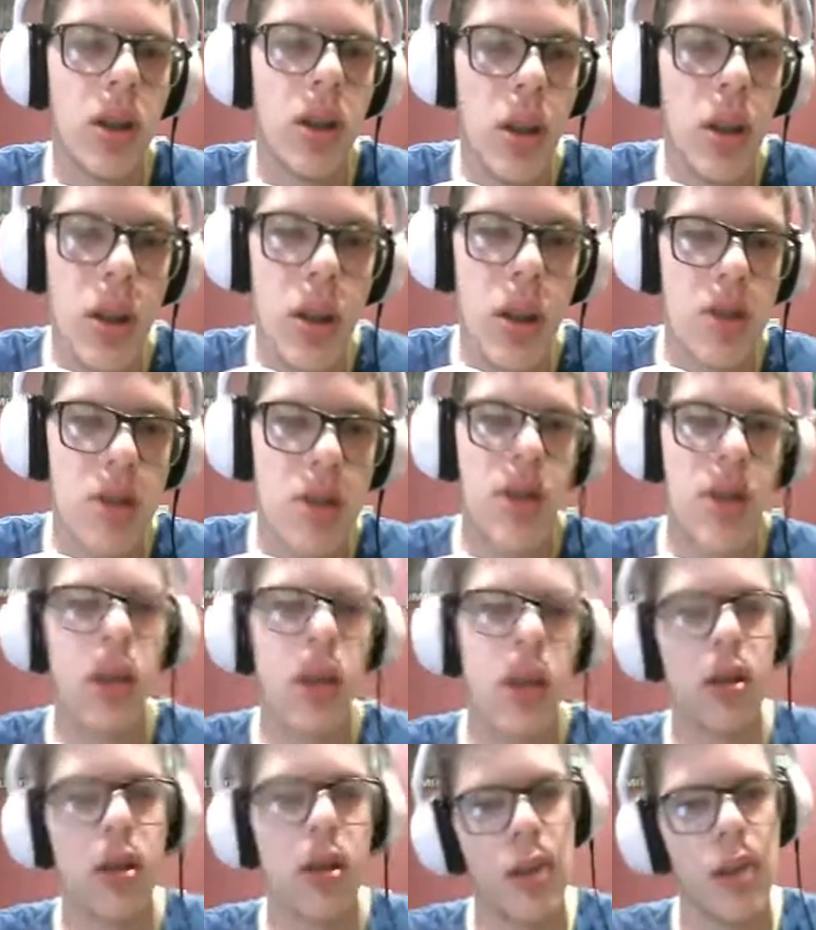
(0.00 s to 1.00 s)
the
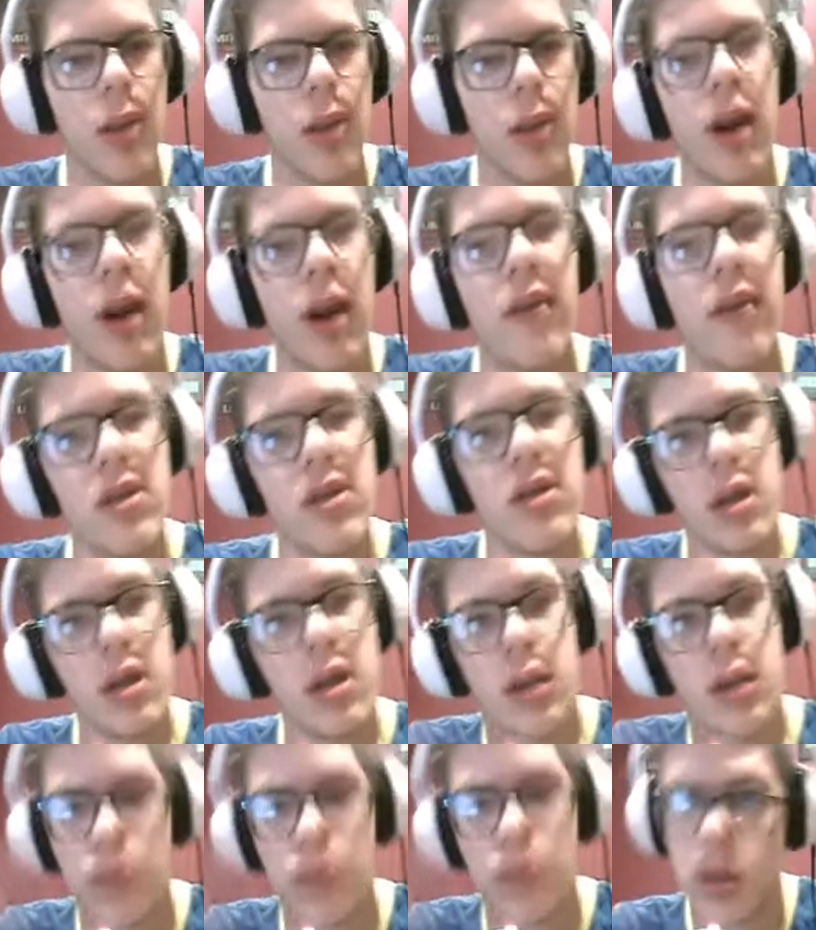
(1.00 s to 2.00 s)
standard LibreOffice that
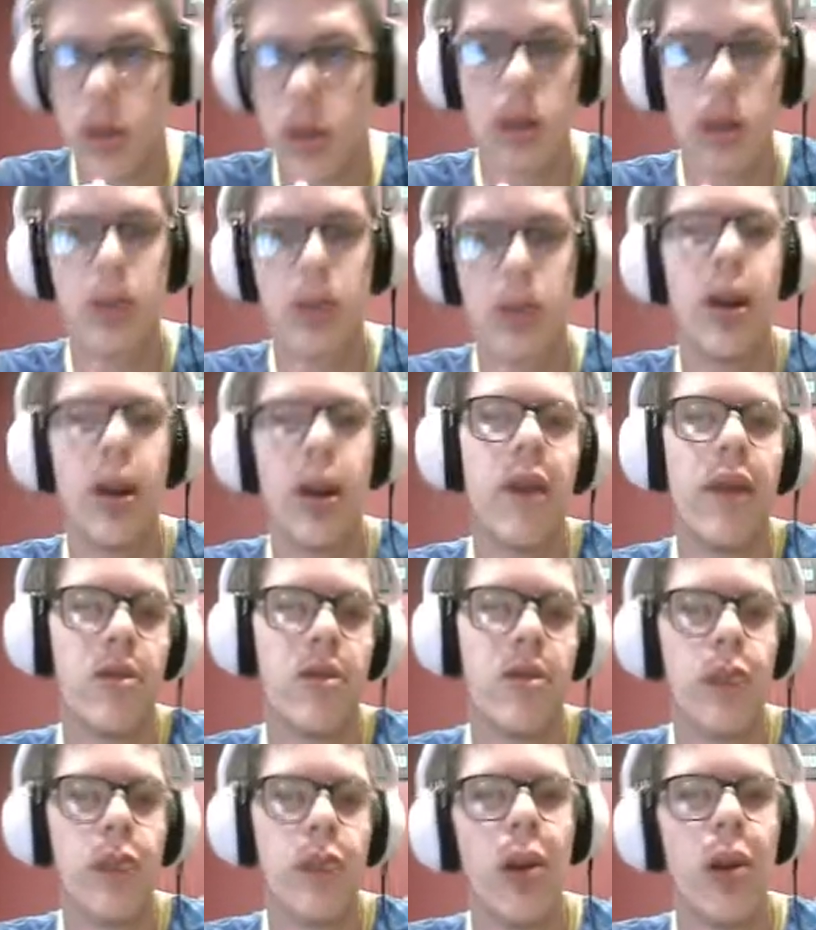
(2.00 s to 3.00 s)
comes with the LibreOffice
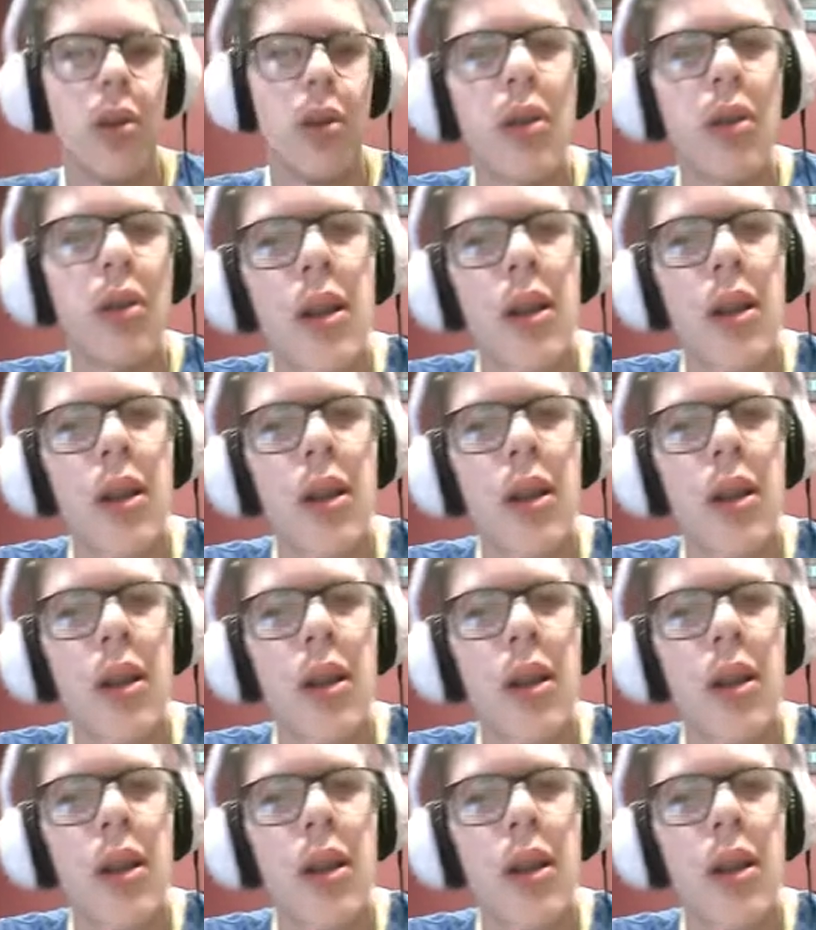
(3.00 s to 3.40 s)
bundle,